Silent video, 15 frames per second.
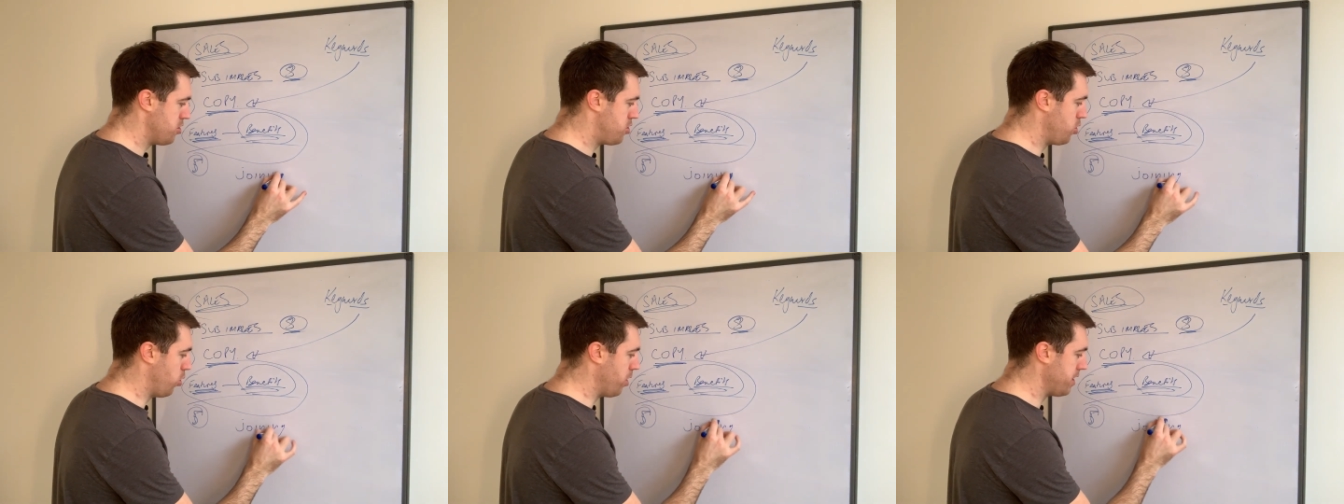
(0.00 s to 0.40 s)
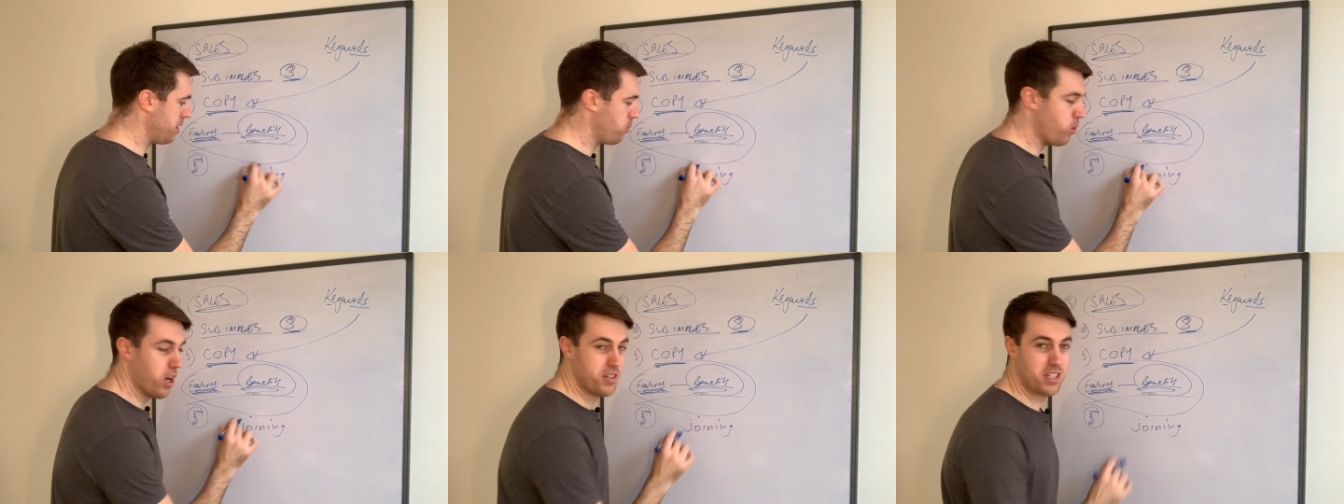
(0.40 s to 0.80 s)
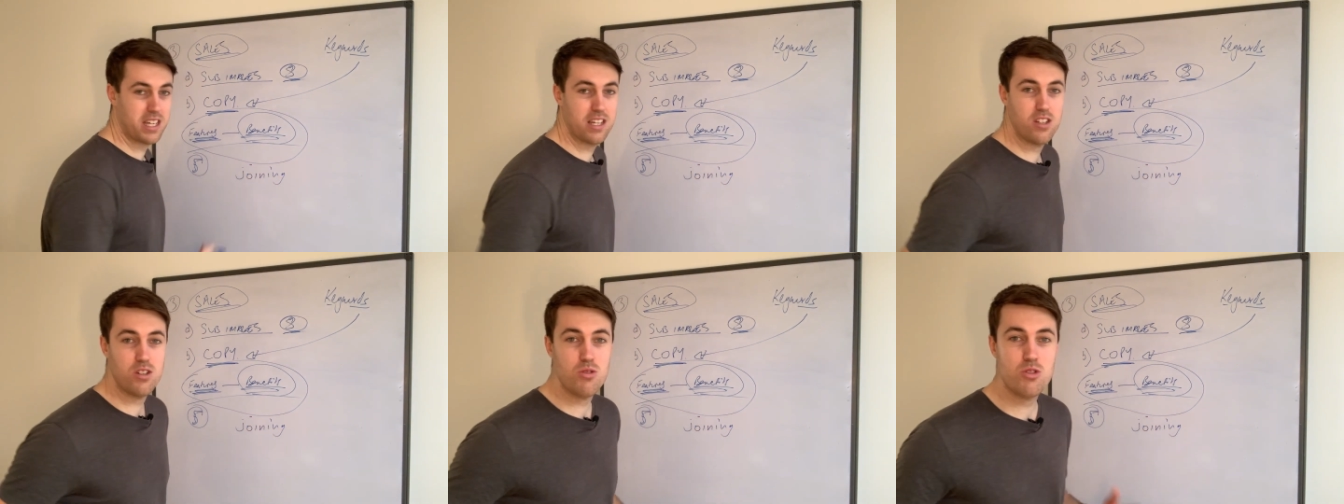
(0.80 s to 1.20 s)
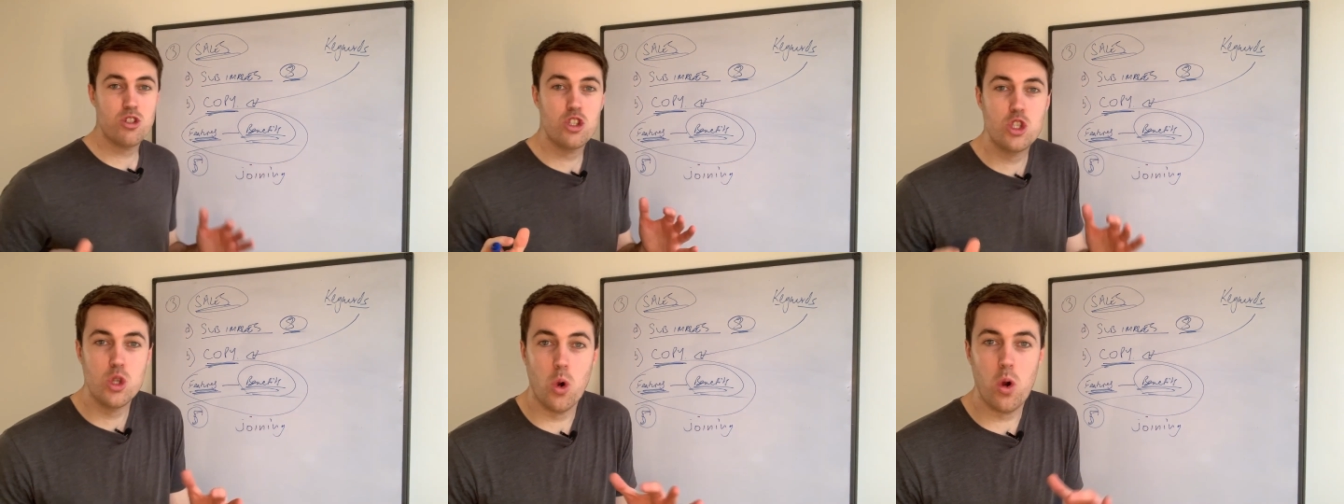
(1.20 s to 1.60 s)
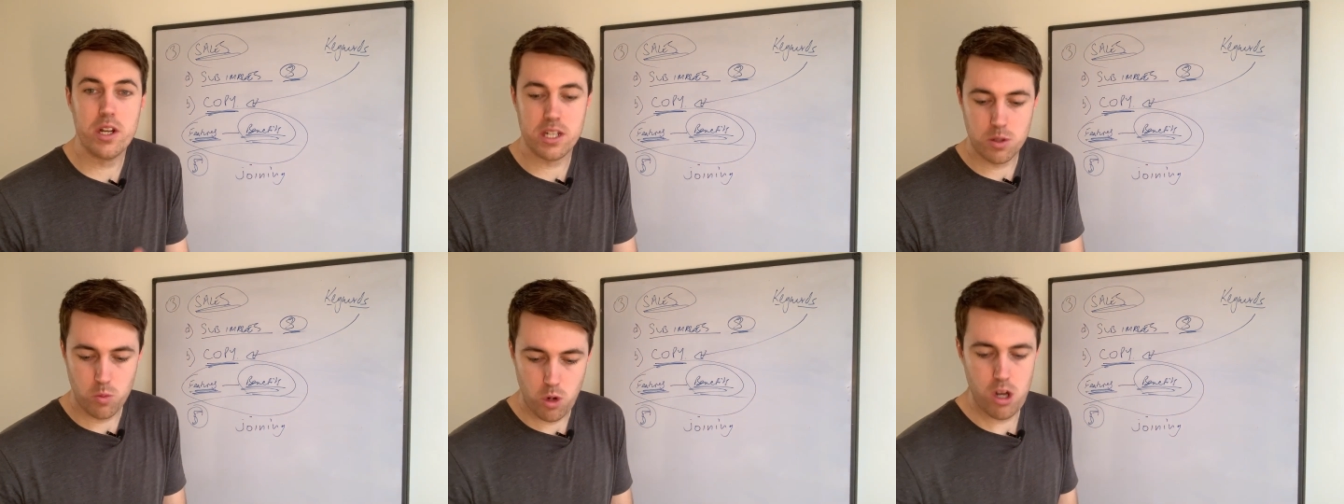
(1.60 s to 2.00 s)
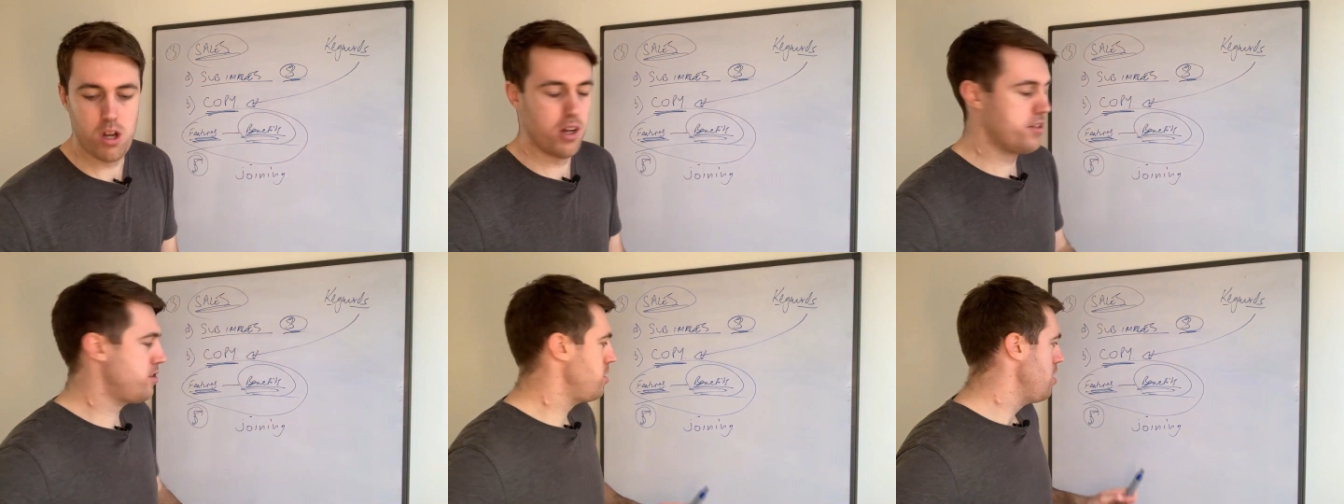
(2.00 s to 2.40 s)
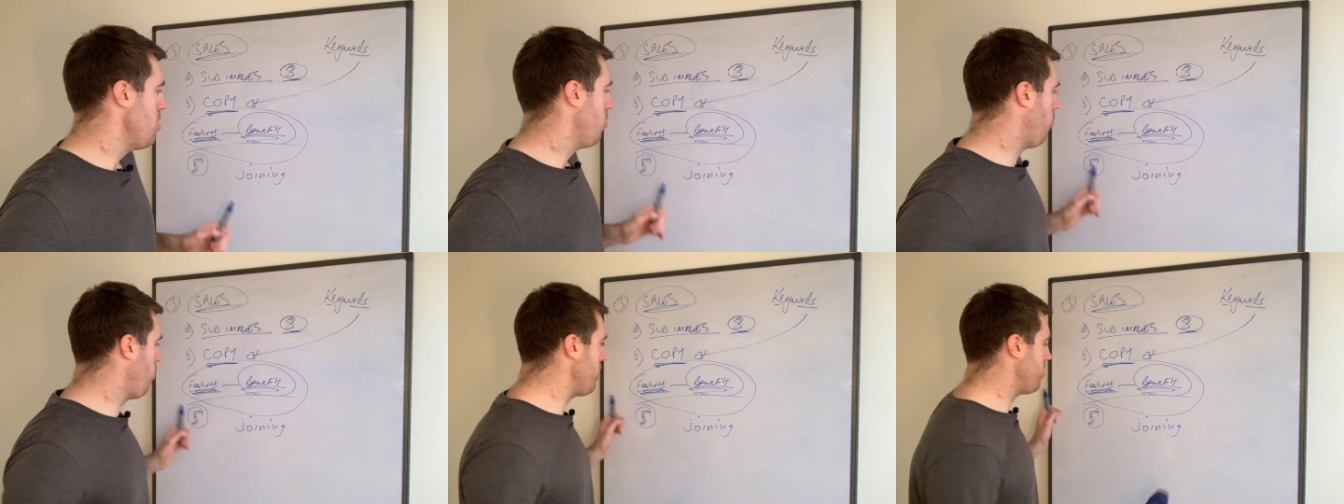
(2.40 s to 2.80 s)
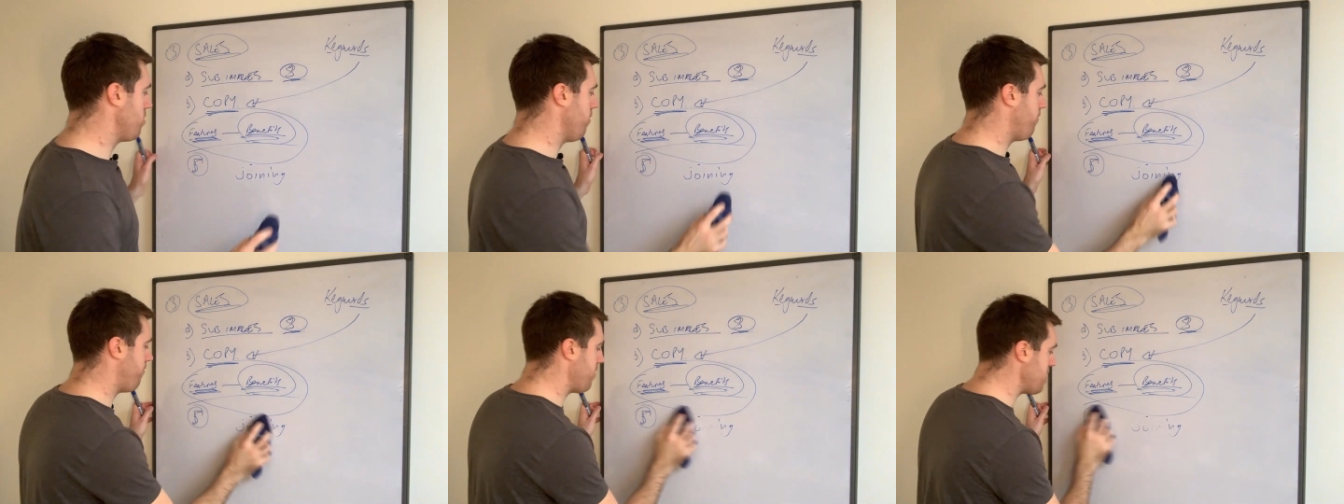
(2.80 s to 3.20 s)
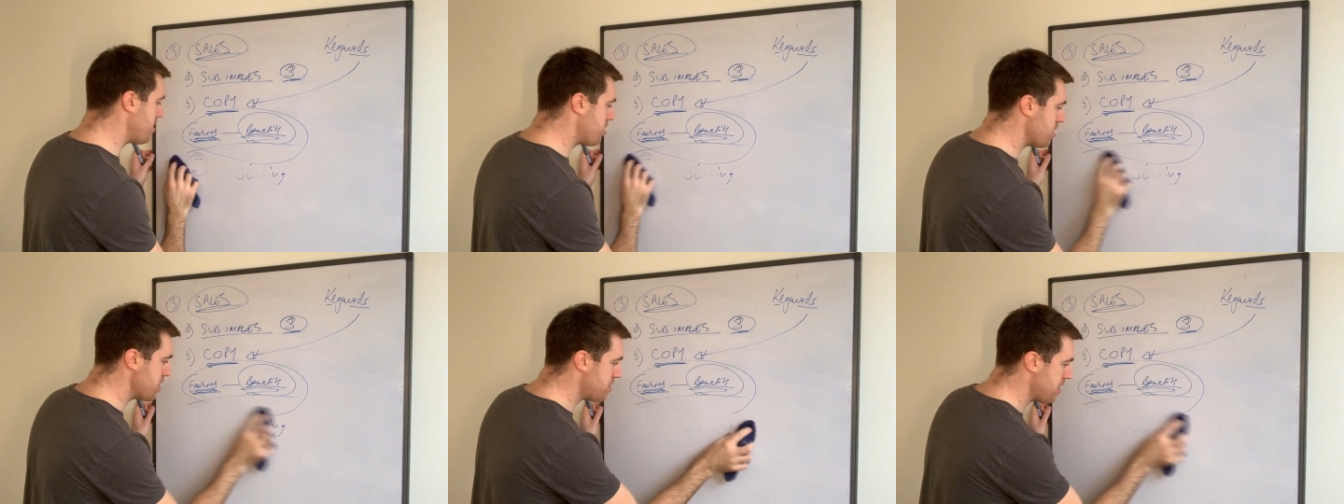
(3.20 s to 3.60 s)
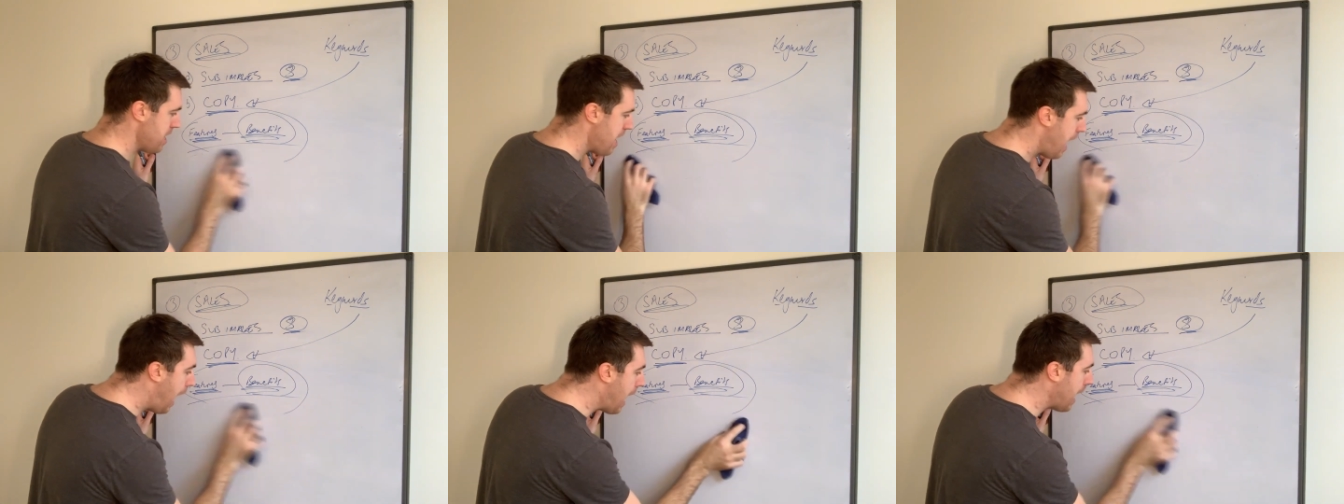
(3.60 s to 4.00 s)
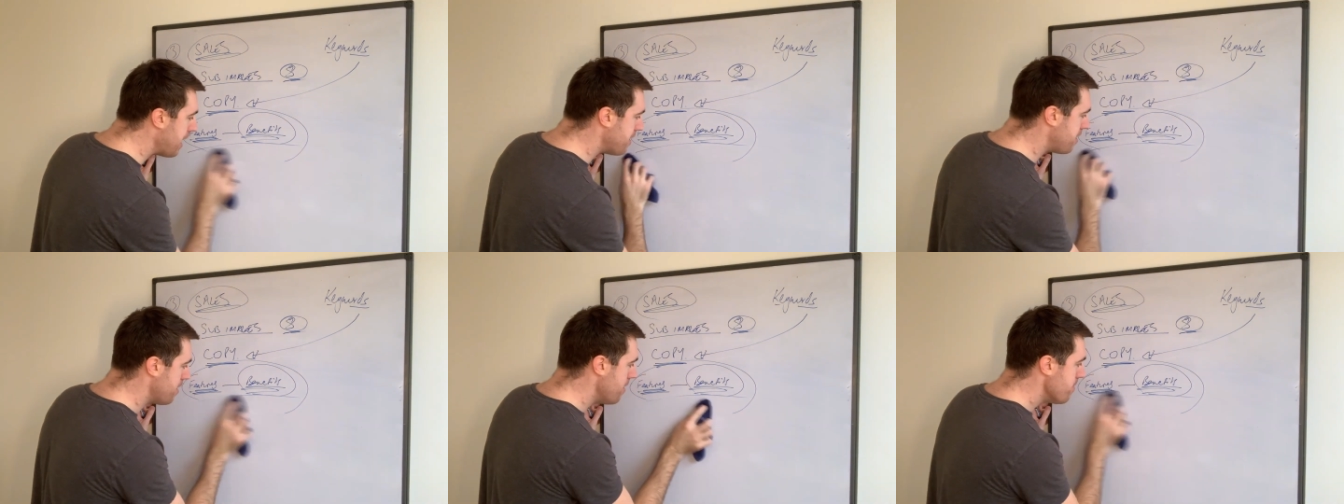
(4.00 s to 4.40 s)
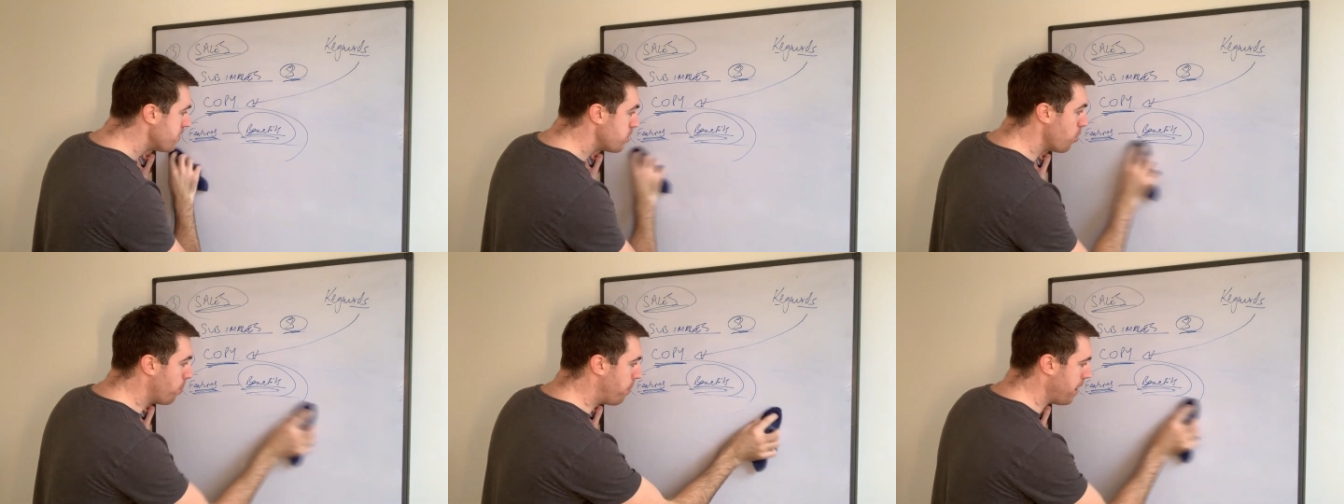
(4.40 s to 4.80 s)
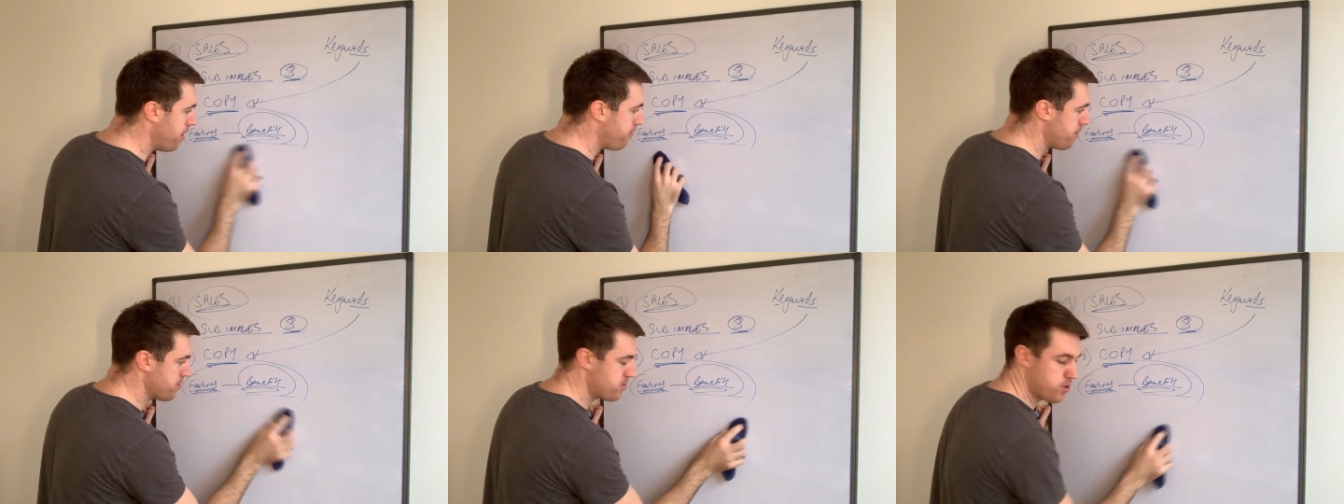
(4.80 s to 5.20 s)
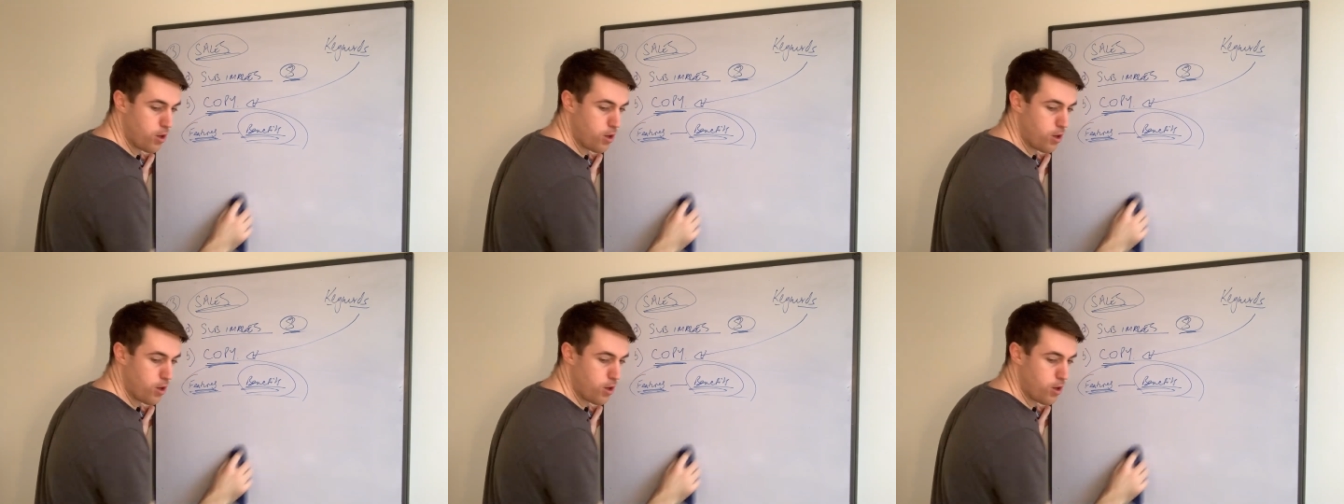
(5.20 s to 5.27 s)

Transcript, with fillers: joining words. Okay, you use joining words with your features and your benefits.